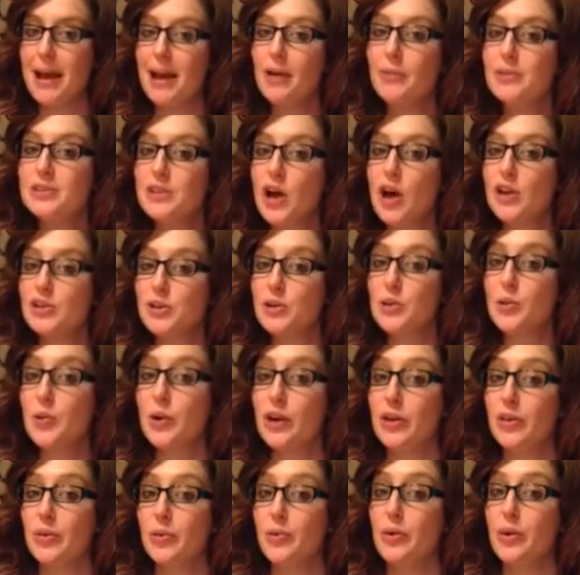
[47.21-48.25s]
Mike was also
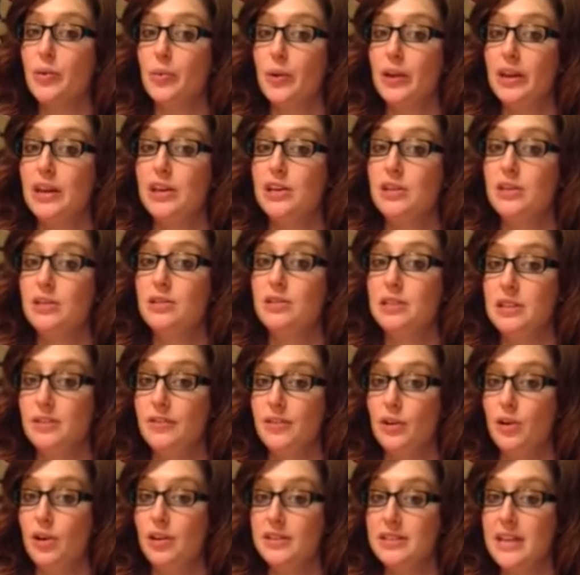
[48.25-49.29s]
going through a really
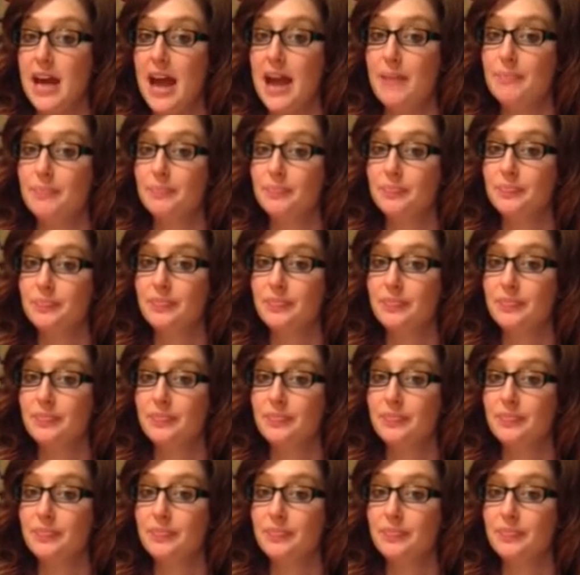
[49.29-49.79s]
difficult time.